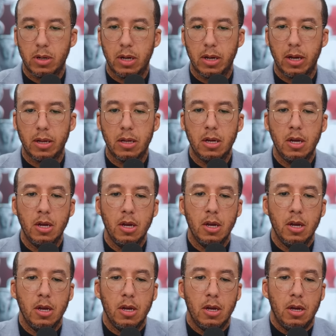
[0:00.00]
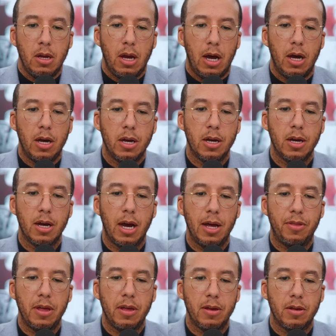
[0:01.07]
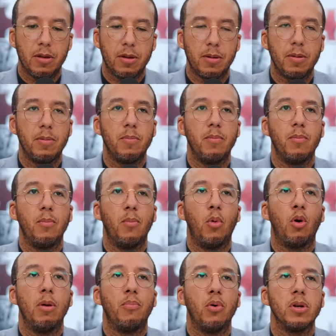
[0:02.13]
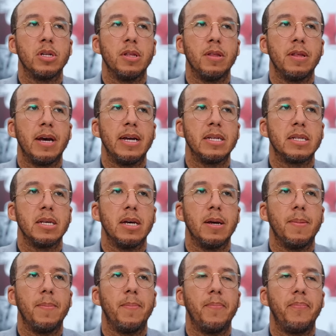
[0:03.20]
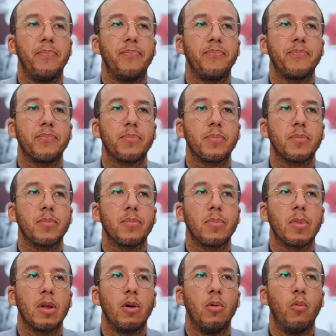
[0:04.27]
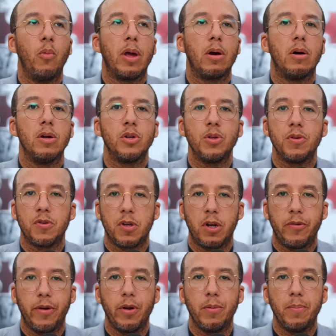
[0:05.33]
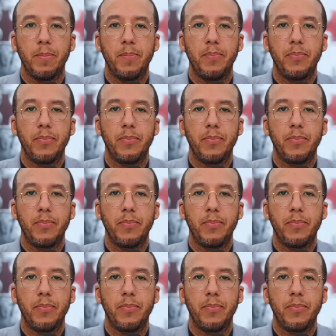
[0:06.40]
I think more important than that is that we can't do this on our own.